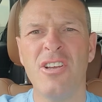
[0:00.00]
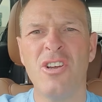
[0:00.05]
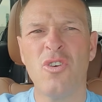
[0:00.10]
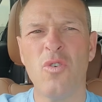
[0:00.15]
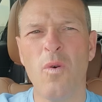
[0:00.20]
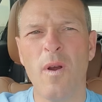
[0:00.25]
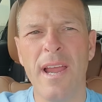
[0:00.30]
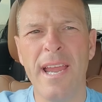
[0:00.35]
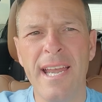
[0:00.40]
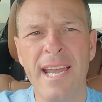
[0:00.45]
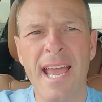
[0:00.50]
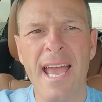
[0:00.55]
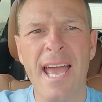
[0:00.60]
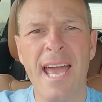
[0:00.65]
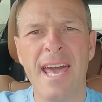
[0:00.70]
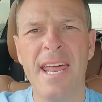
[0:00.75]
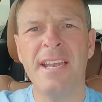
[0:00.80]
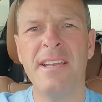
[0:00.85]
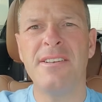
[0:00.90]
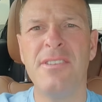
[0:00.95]
Great
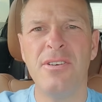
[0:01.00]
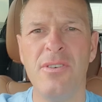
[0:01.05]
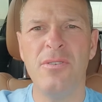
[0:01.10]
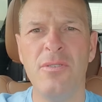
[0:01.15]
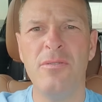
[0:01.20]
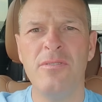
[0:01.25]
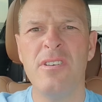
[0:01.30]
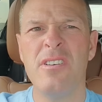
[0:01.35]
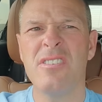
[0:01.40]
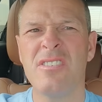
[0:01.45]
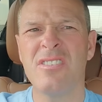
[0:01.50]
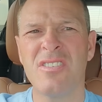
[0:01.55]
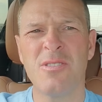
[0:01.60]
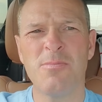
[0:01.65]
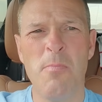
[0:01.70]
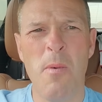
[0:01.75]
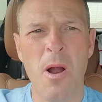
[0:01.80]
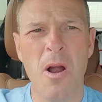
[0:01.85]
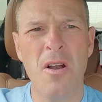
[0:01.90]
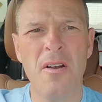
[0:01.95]
attitude.
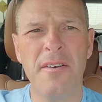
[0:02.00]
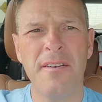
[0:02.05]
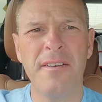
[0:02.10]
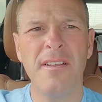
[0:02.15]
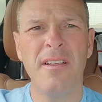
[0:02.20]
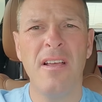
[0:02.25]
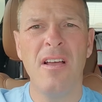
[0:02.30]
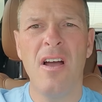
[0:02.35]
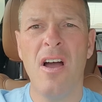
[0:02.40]
Smart.